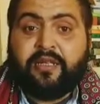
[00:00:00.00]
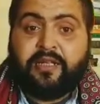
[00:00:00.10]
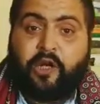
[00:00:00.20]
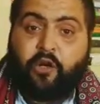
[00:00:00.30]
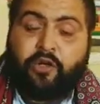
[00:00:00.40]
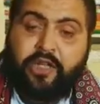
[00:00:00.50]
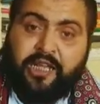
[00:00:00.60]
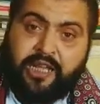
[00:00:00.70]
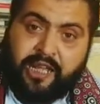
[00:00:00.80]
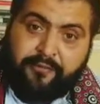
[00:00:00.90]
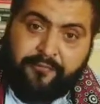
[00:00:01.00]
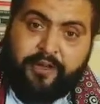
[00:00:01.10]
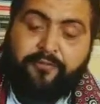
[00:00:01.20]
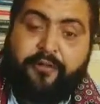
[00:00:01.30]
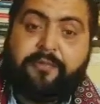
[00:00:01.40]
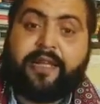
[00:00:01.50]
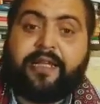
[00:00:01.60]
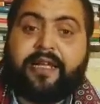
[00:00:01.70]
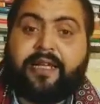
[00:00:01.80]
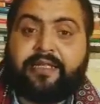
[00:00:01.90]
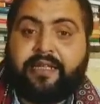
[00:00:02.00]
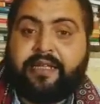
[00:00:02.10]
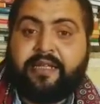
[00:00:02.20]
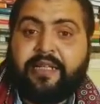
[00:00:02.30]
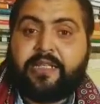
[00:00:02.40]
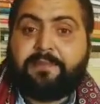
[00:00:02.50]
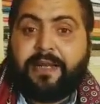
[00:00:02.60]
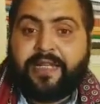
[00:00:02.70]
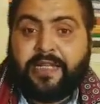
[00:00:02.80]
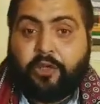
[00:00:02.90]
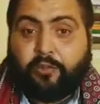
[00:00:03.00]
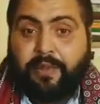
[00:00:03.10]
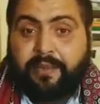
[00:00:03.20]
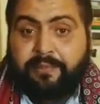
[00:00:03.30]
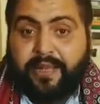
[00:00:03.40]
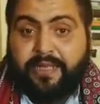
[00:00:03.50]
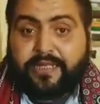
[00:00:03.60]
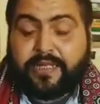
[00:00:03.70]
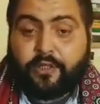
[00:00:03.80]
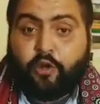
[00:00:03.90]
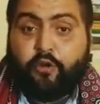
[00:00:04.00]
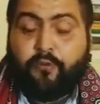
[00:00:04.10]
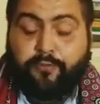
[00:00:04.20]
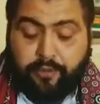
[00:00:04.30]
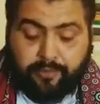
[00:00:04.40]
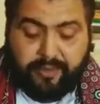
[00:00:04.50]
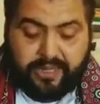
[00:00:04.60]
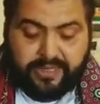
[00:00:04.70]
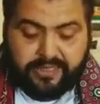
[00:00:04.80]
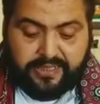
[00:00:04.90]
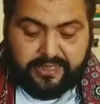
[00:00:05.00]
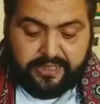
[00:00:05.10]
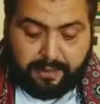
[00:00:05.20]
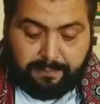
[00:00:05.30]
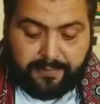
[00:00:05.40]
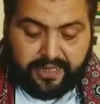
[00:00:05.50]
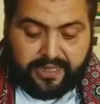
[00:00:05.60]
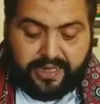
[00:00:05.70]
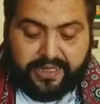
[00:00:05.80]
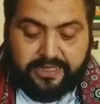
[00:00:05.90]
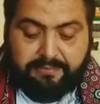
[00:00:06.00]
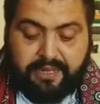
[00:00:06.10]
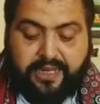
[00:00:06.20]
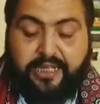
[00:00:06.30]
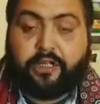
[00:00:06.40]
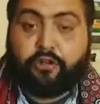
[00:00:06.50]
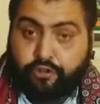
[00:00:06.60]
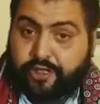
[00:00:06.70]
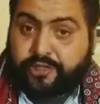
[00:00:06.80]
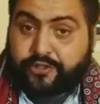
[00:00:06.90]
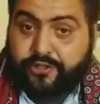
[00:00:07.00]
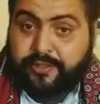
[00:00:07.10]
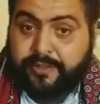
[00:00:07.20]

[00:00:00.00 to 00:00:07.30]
Now, every female character is penned down by males, so females appear as male constructs.